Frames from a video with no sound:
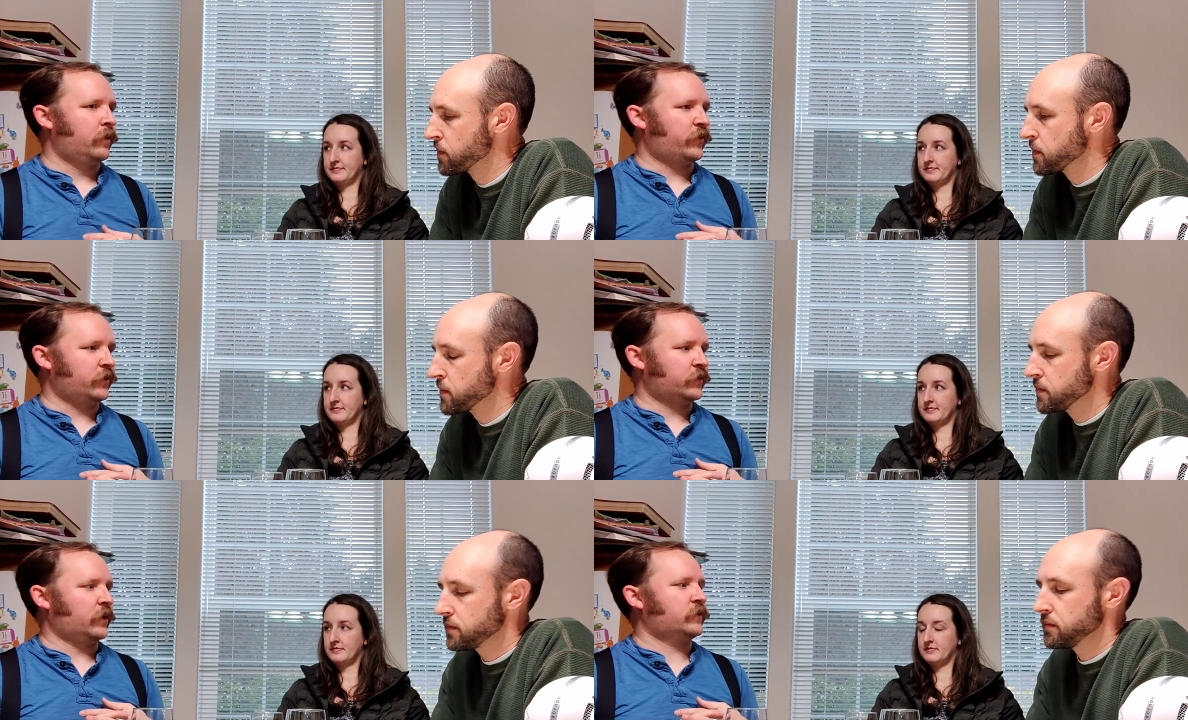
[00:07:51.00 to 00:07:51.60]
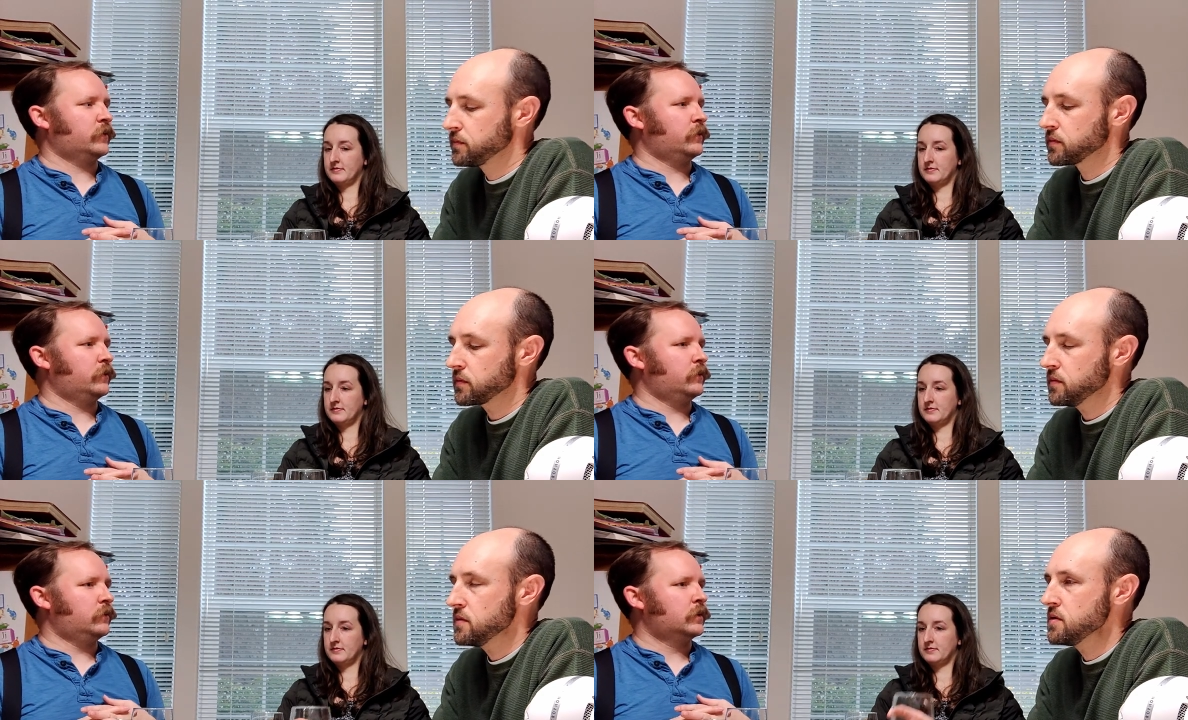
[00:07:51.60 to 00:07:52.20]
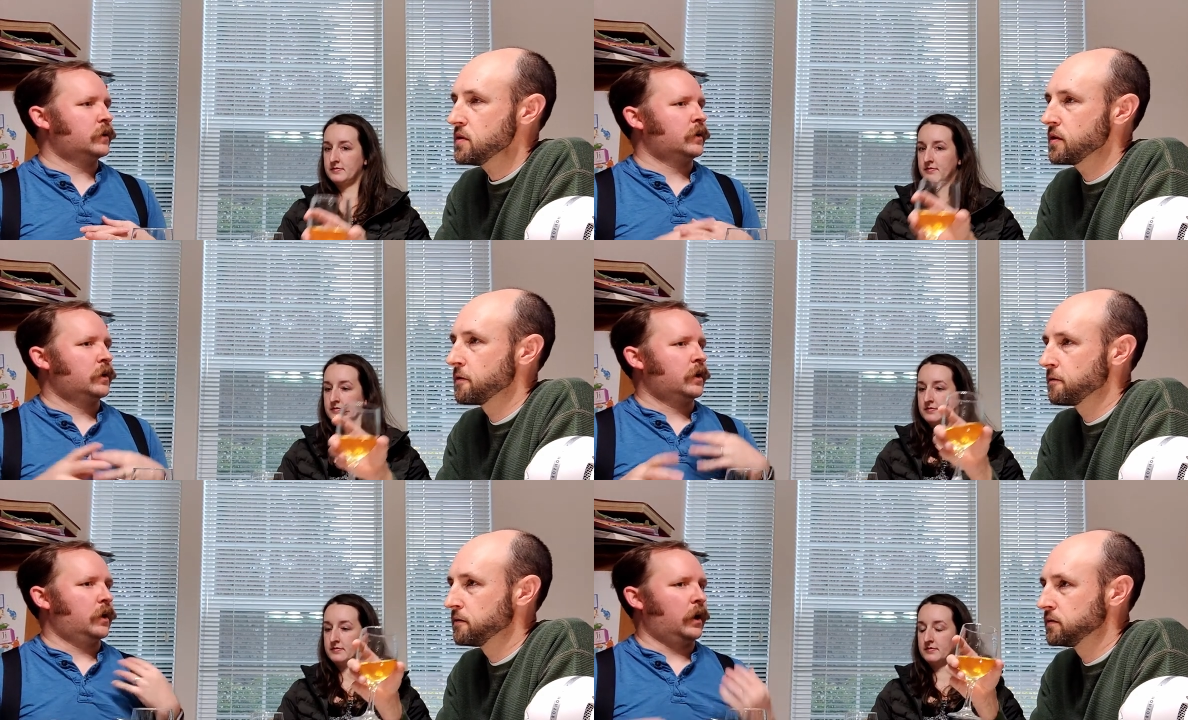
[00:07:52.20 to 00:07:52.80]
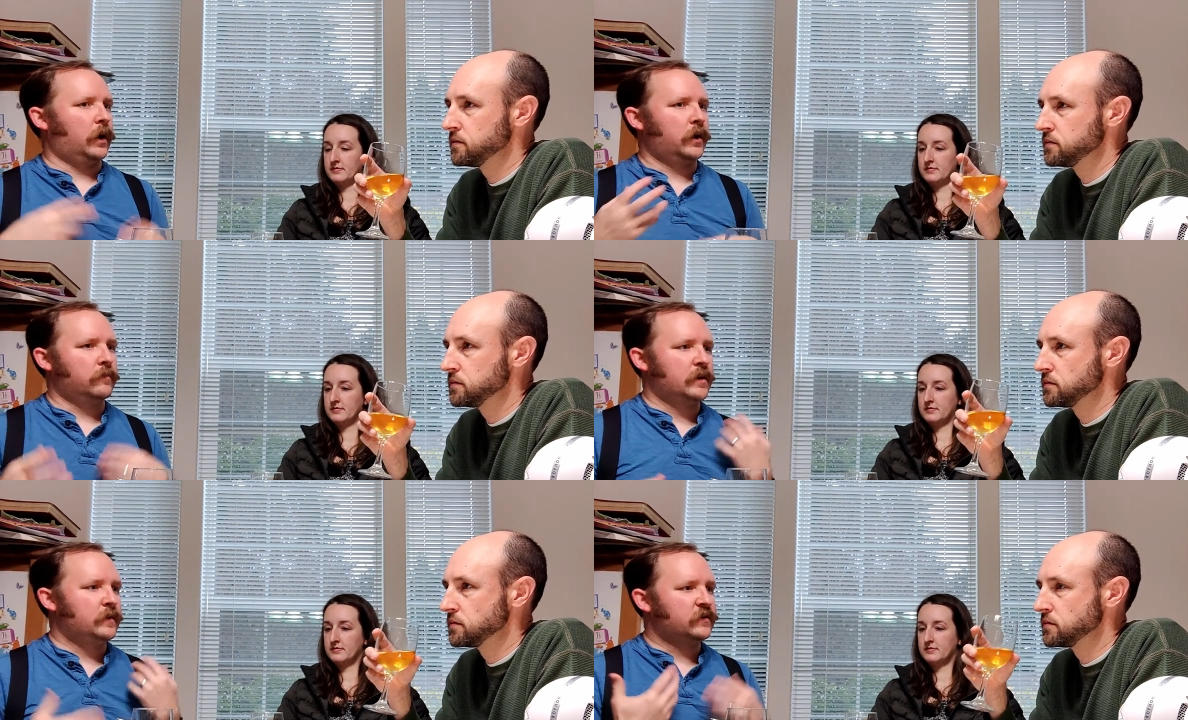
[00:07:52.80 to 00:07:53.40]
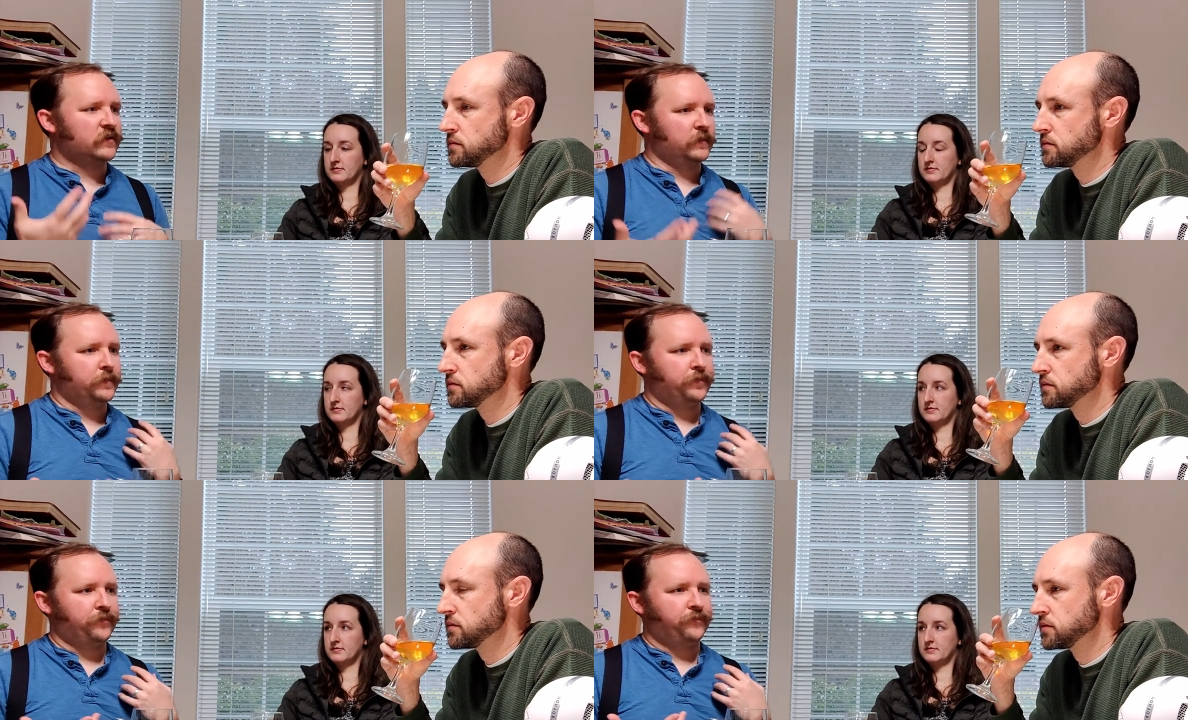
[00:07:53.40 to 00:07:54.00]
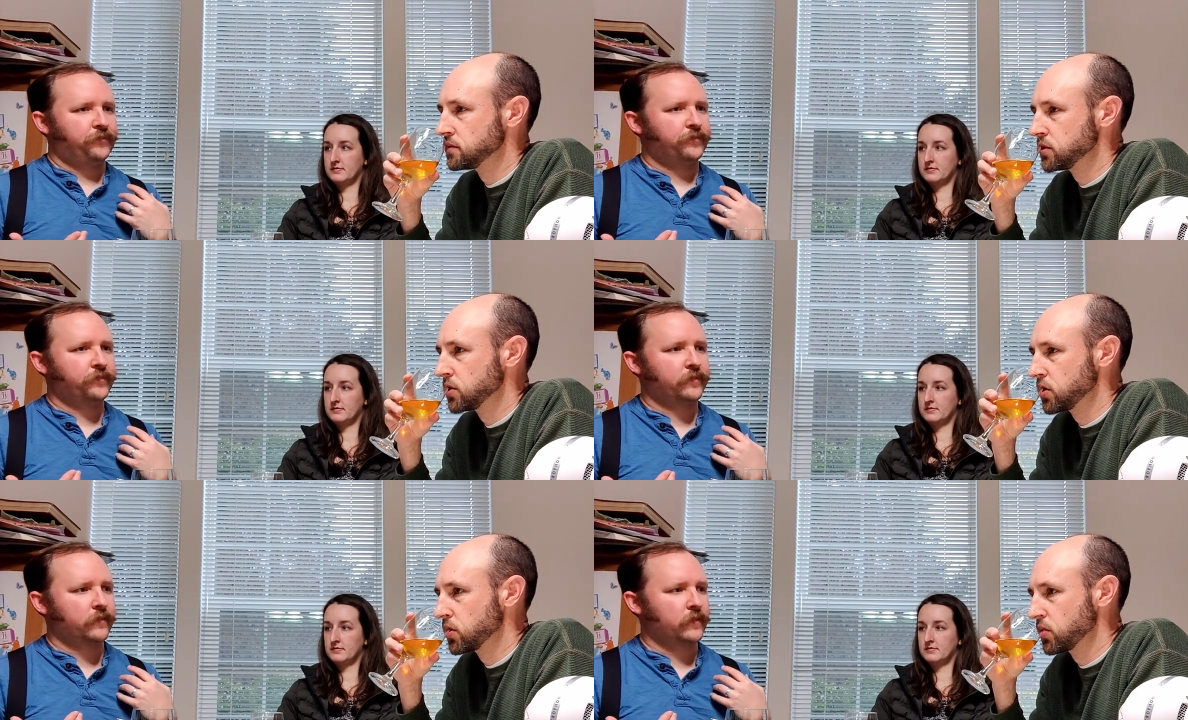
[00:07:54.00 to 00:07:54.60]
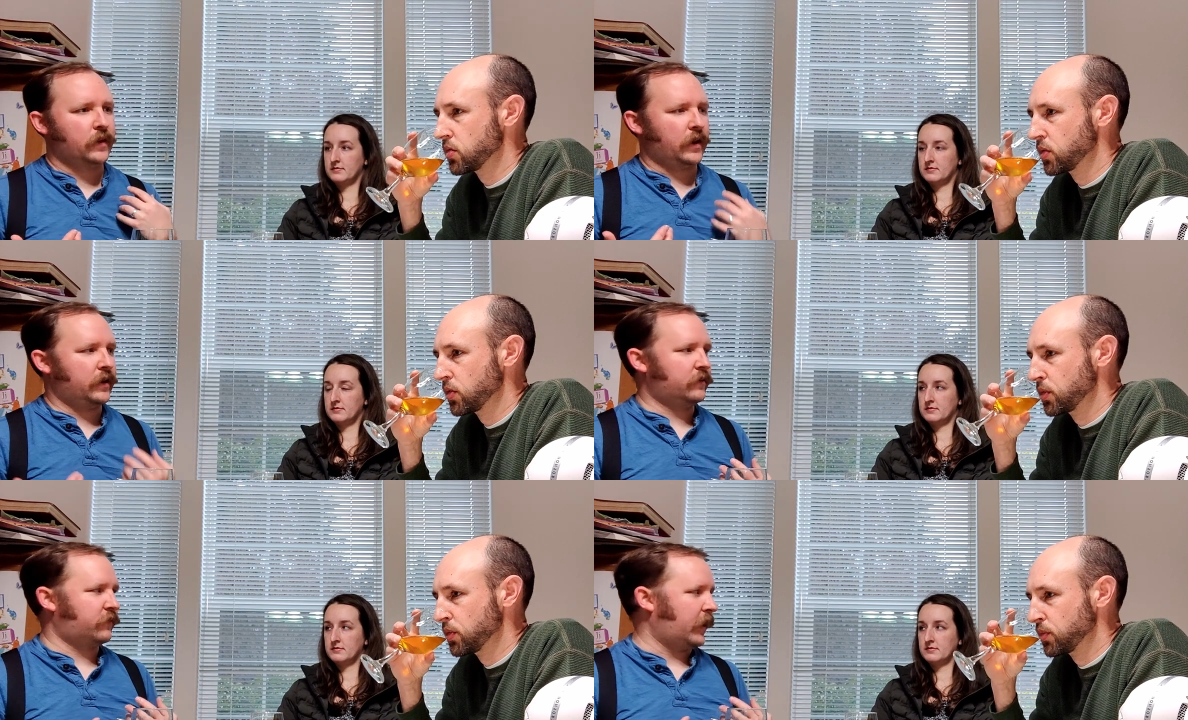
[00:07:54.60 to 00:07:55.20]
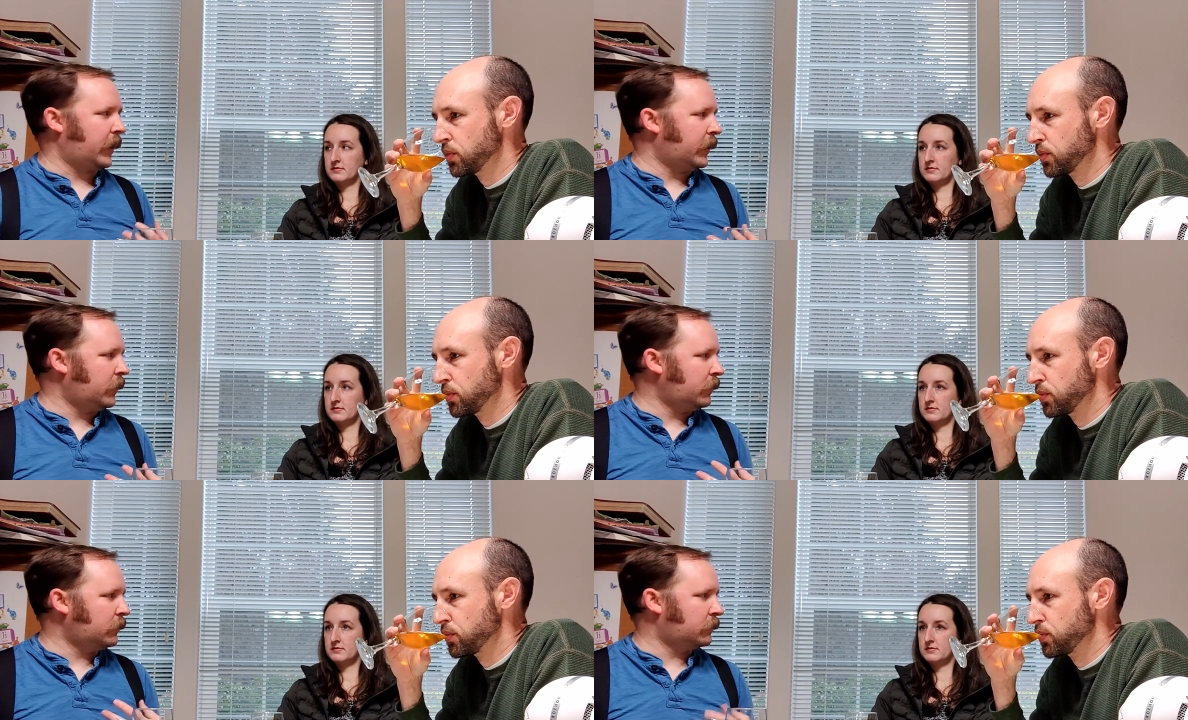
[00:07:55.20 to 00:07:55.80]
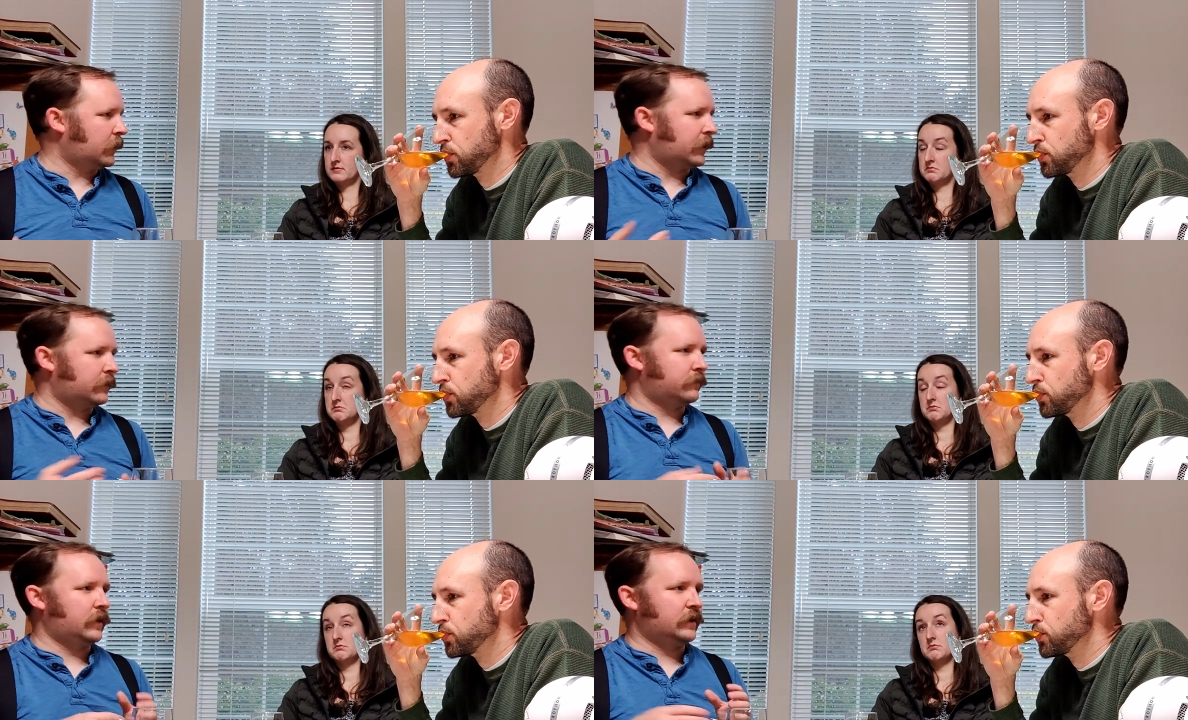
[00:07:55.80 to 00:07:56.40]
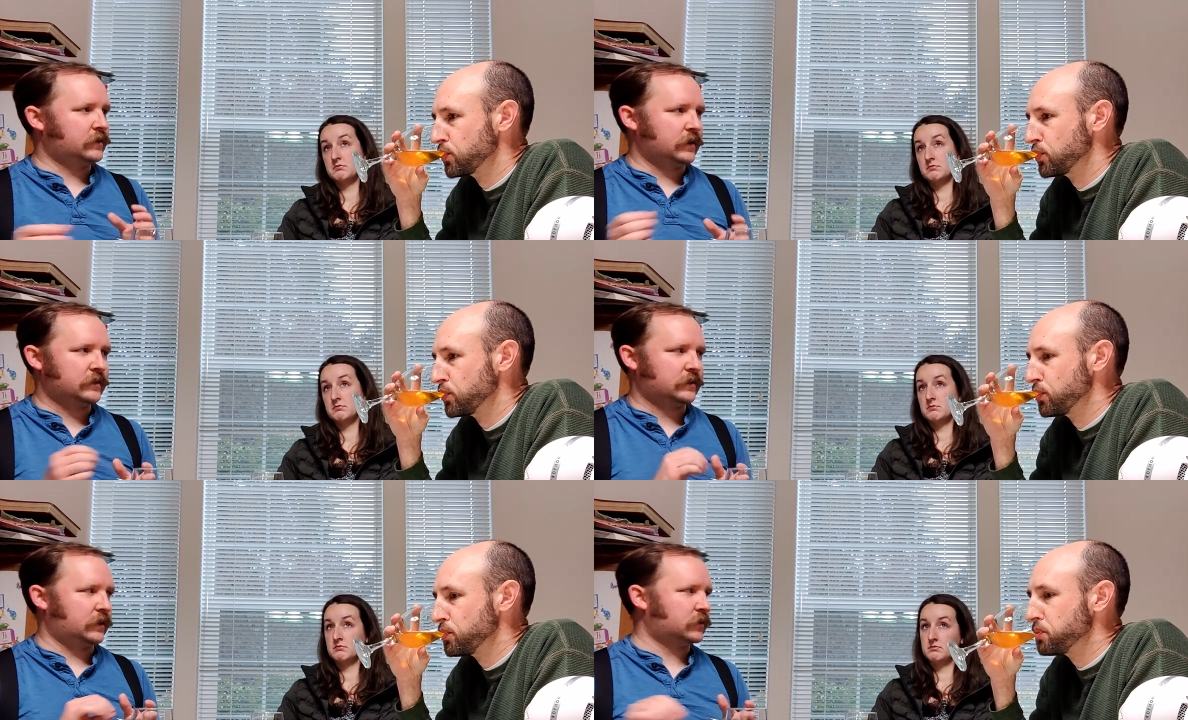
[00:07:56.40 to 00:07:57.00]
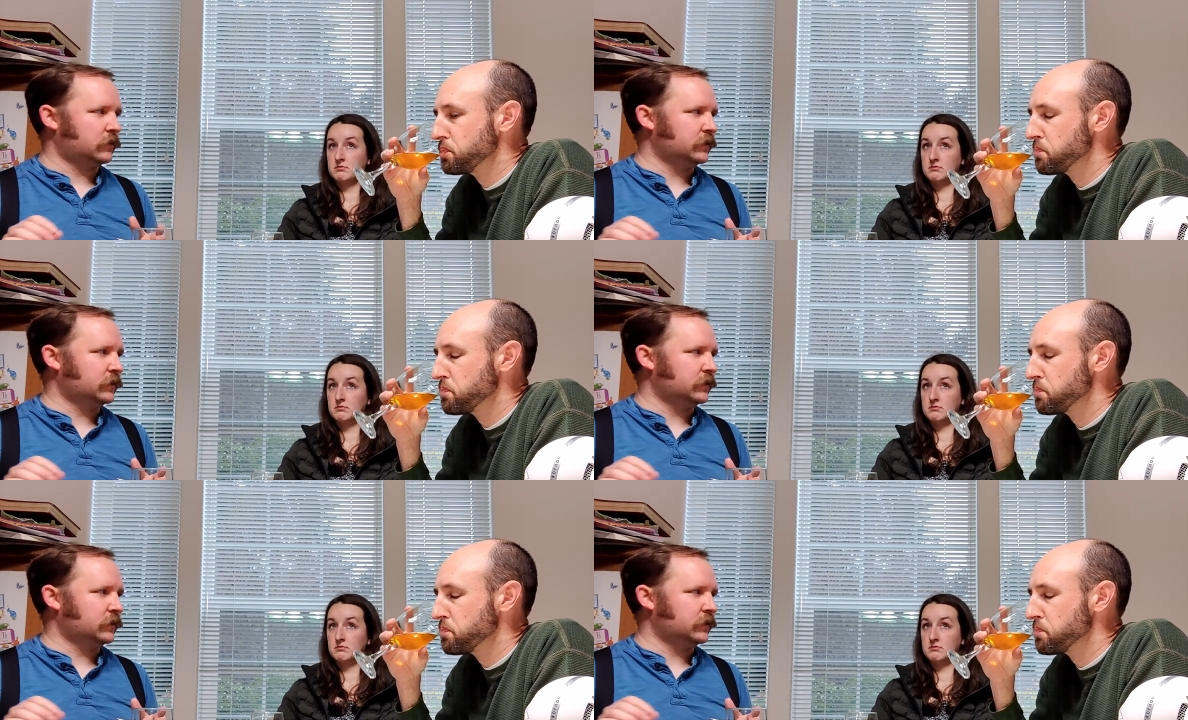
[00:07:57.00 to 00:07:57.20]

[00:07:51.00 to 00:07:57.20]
Speaker 1: But there's also maybe a hint of hay. Like it's